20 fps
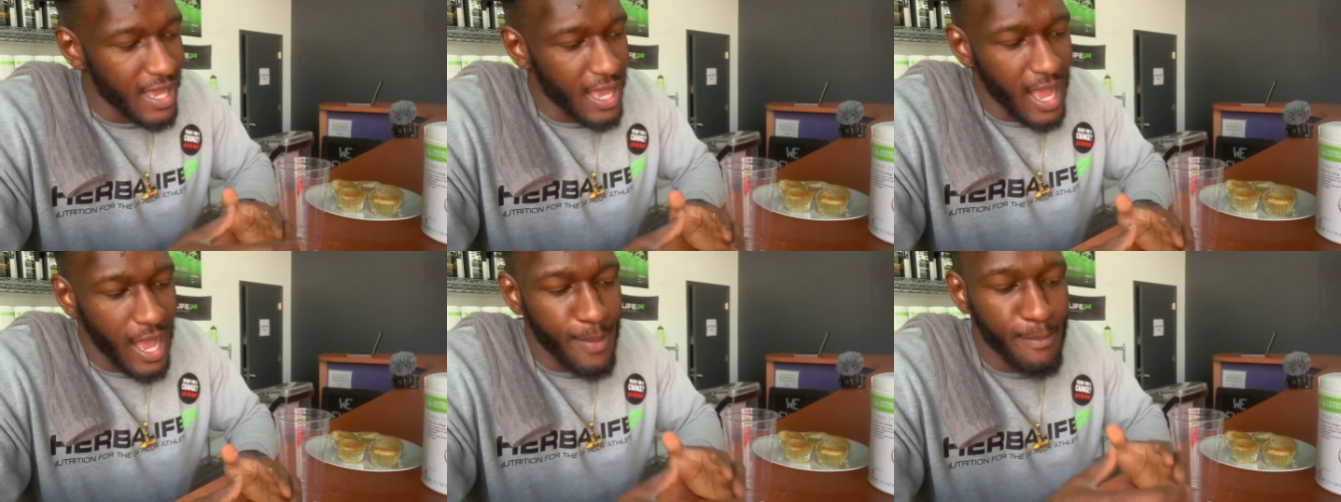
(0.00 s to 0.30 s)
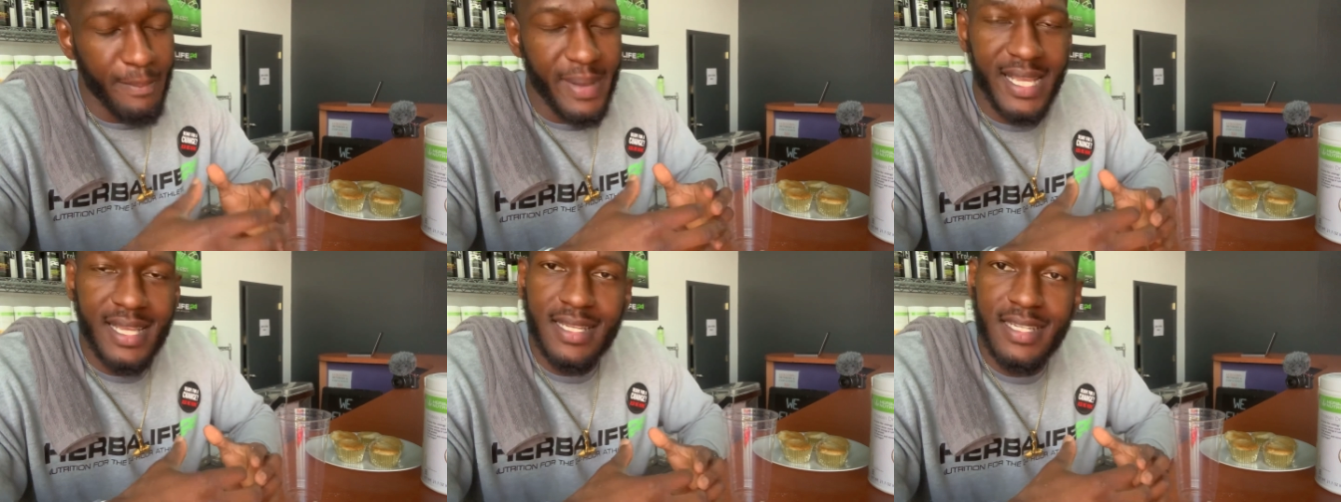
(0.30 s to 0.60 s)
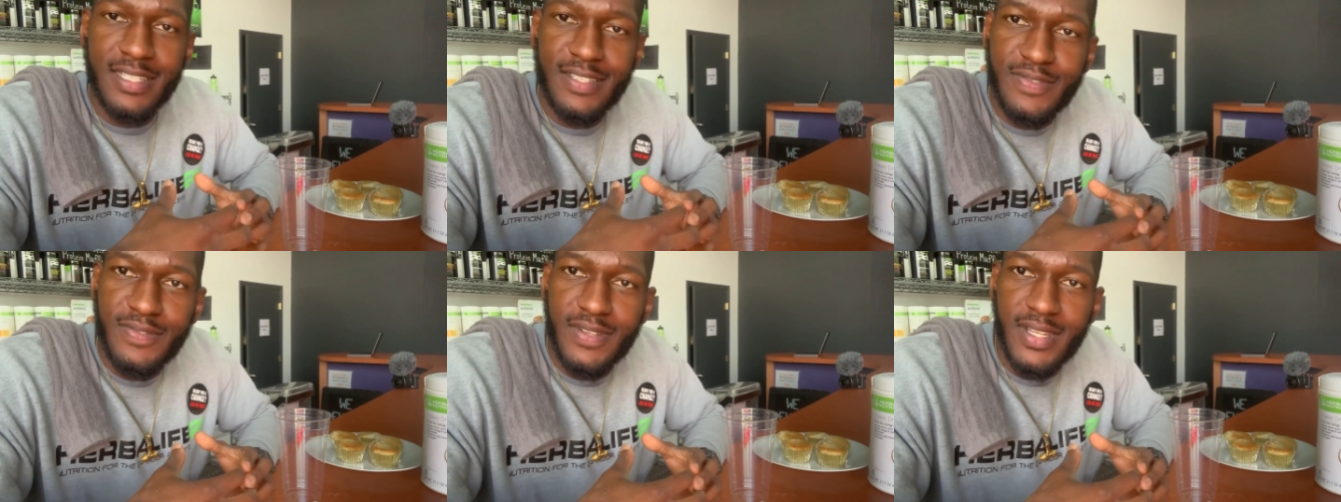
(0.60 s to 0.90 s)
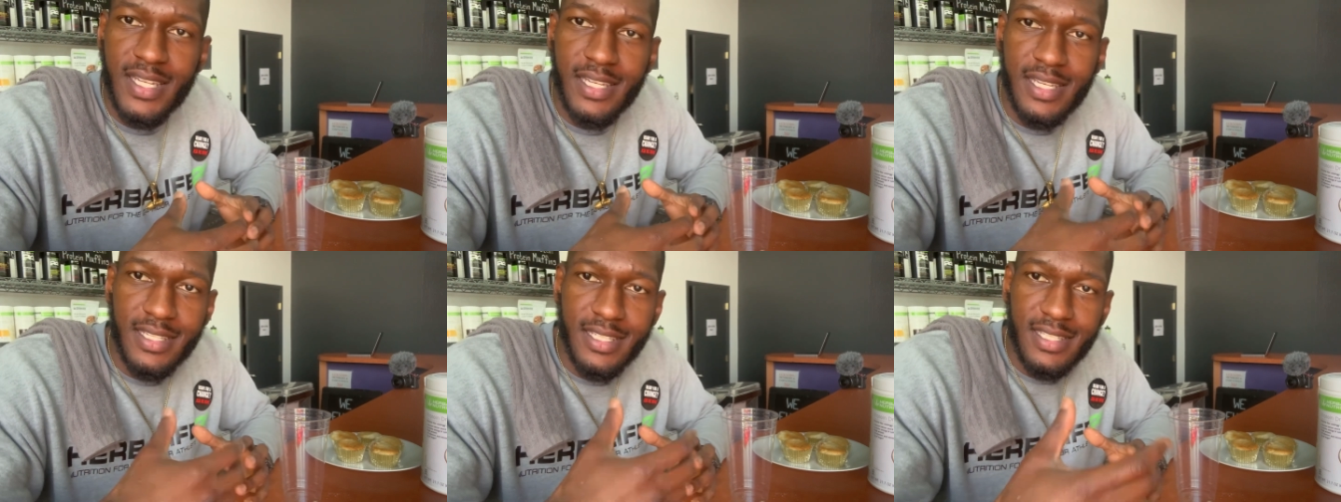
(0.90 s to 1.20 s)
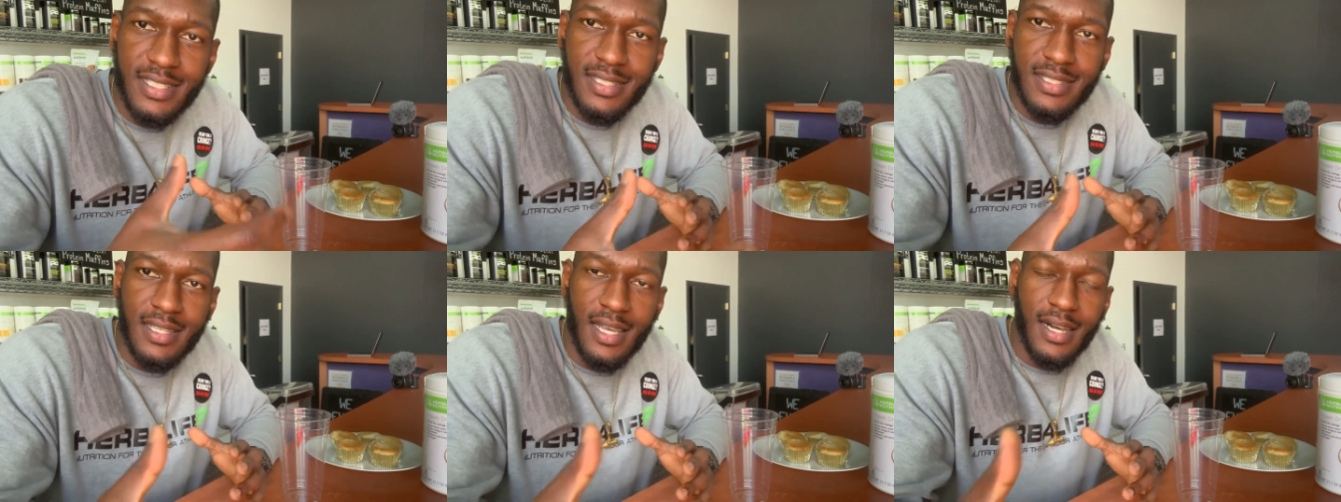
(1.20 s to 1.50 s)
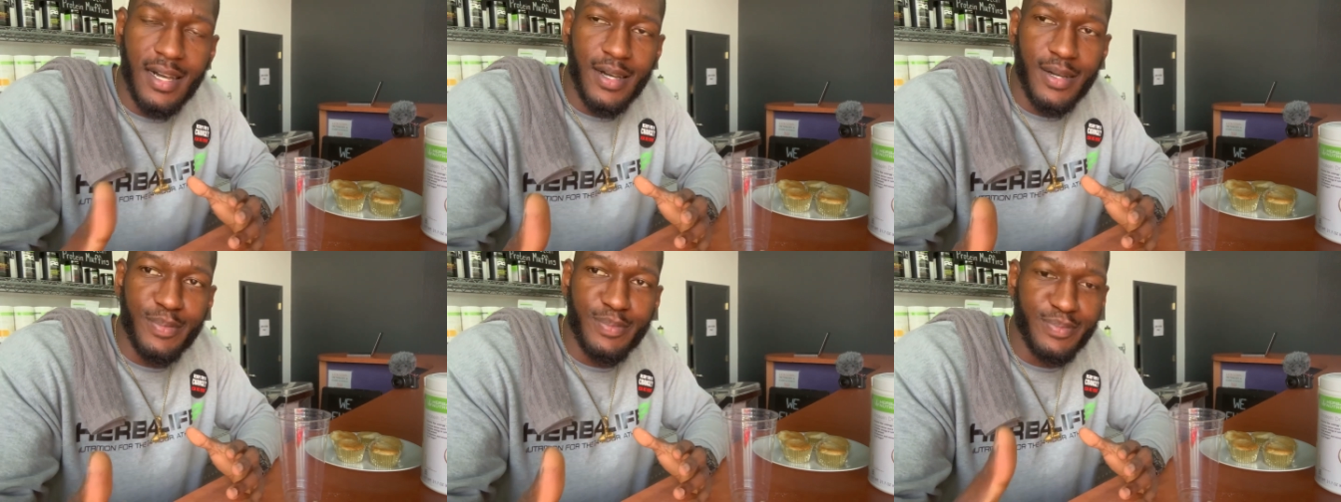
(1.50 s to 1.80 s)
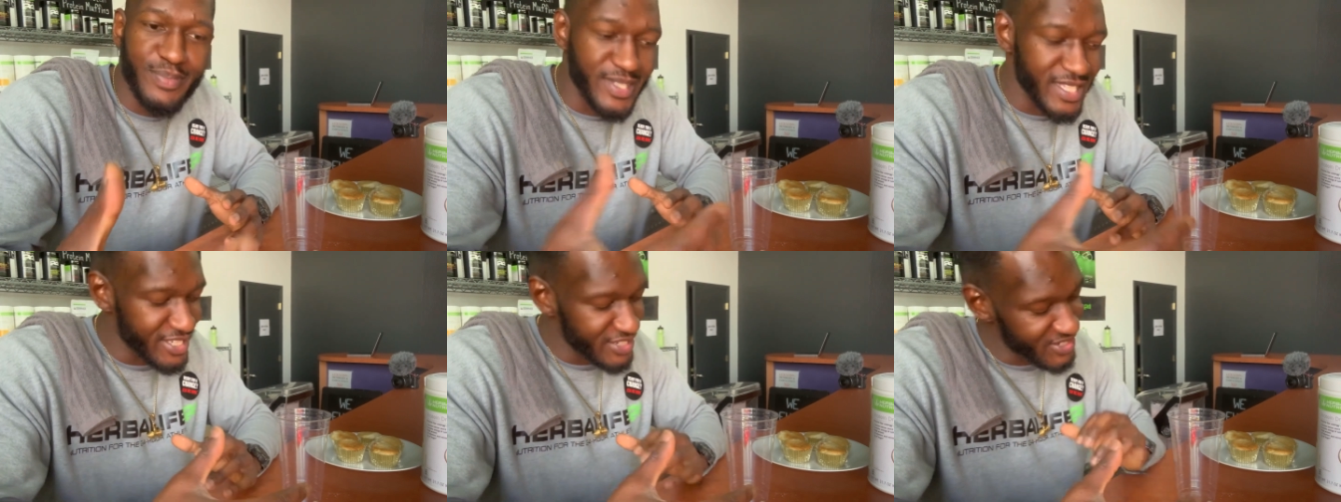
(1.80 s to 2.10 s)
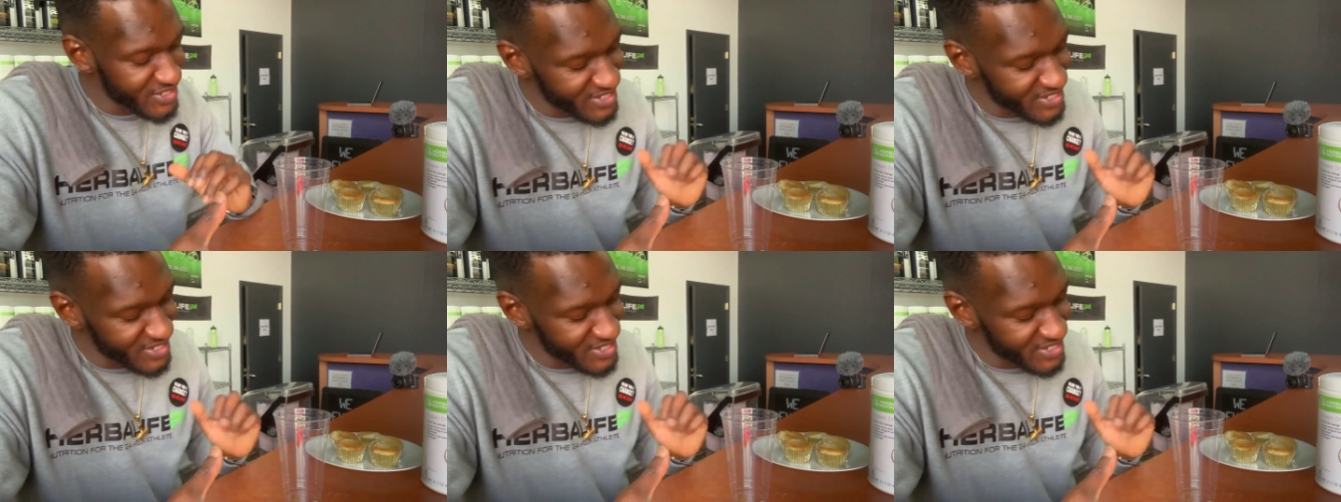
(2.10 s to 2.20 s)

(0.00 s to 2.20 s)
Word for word: i'm making this video this um this